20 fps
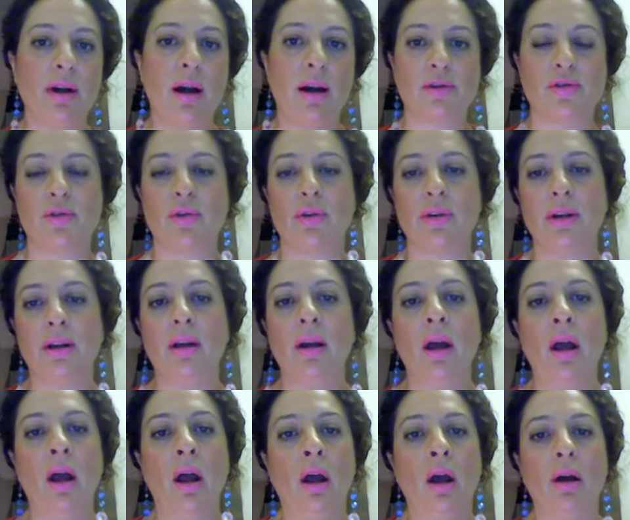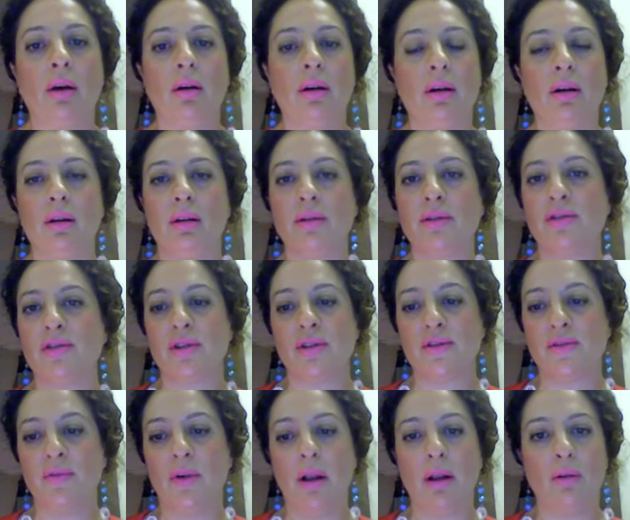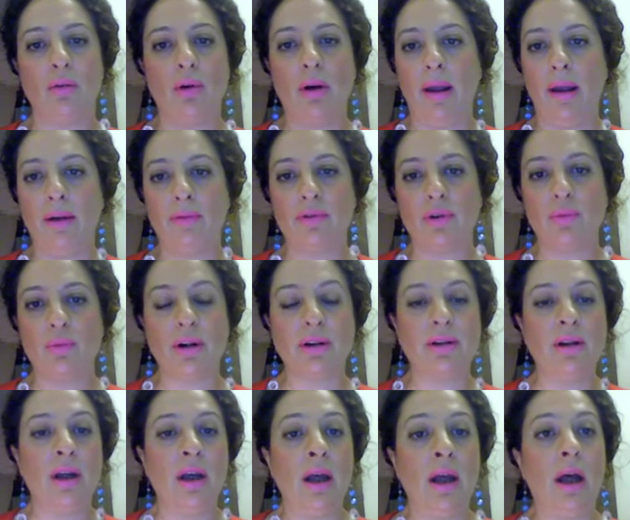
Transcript: actually just follow everyone.